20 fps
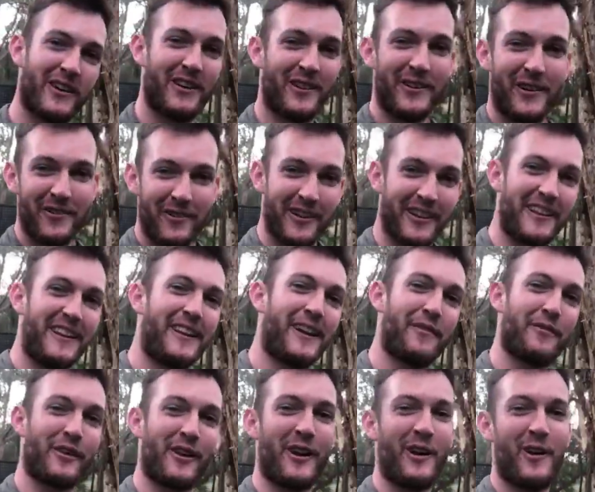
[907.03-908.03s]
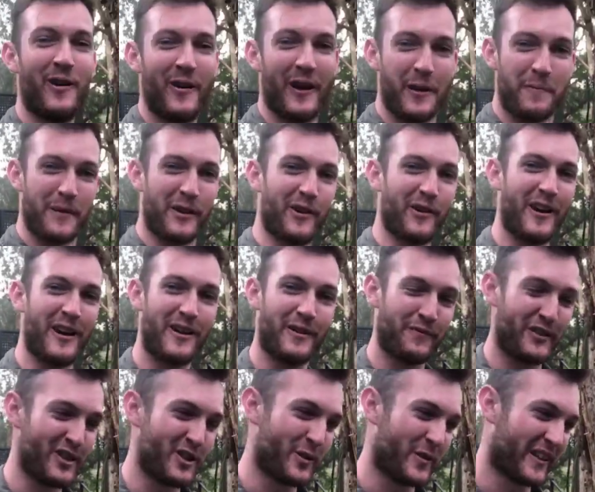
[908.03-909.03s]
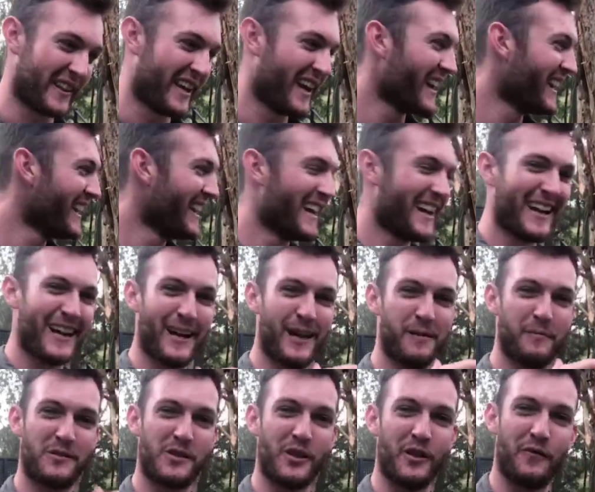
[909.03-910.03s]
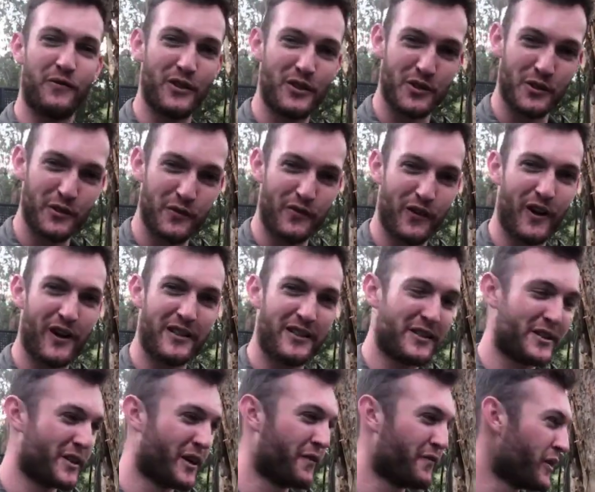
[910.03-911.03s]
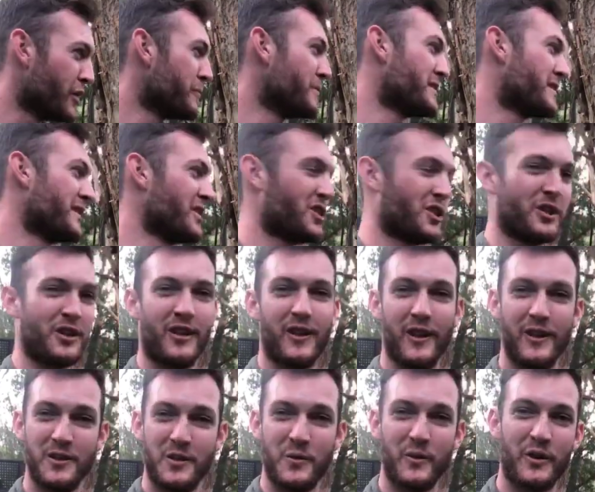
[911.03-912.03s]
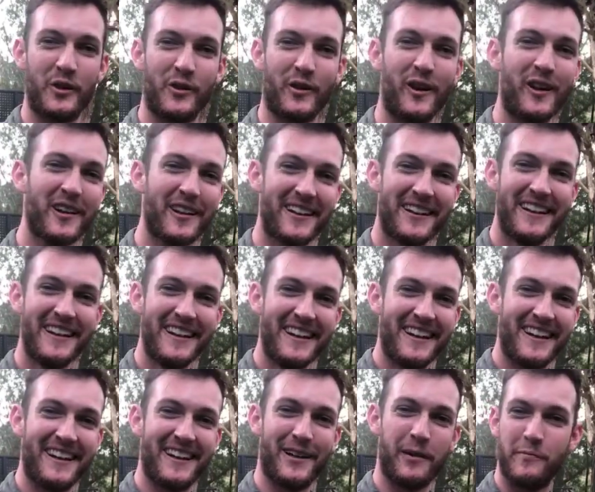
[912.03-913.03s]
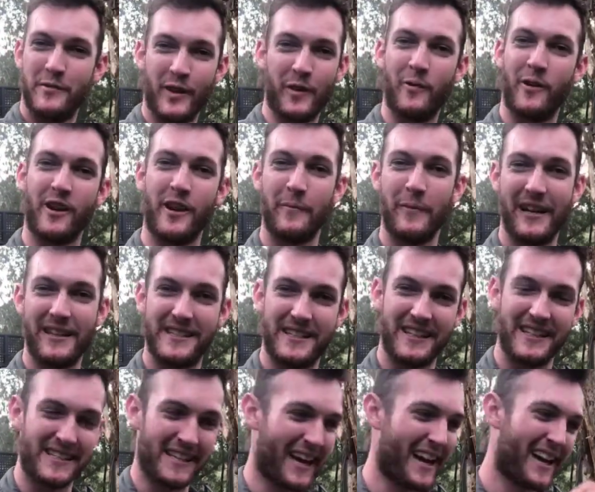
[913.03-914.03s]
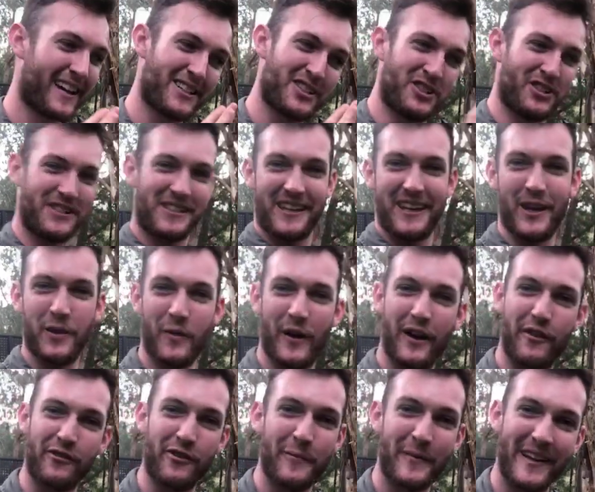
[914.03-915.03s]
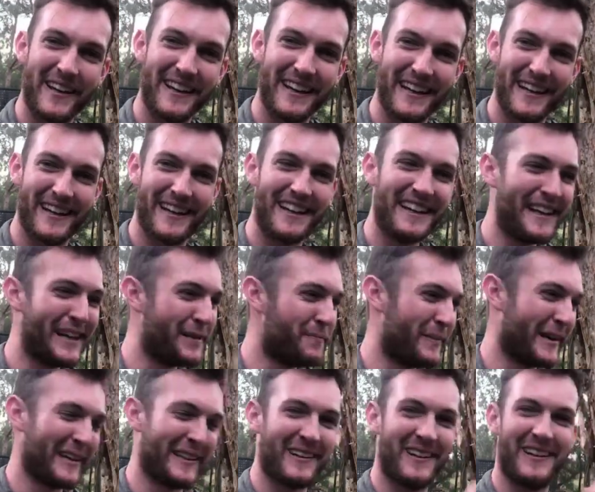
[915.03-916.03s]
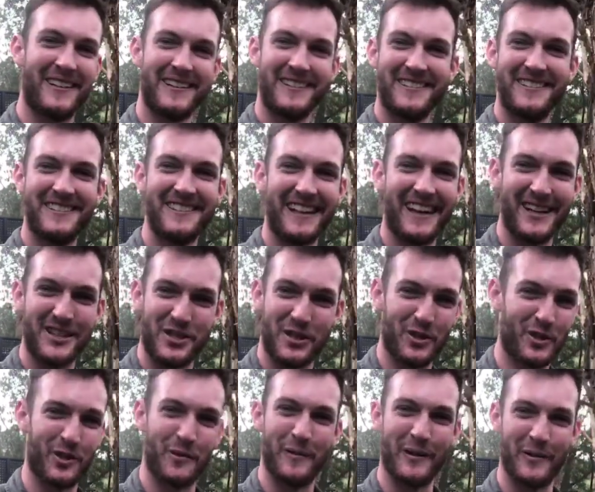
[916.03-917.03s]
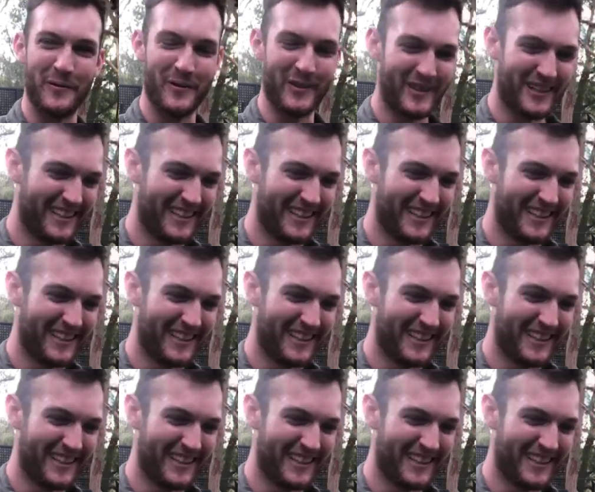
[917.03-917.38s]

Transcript: You're not really covering a whole heap of ground if you're doing that. So if you do find yourself in a position close to a croc, don't worry about zigzags, just get away from it in a beeline, as you normally would.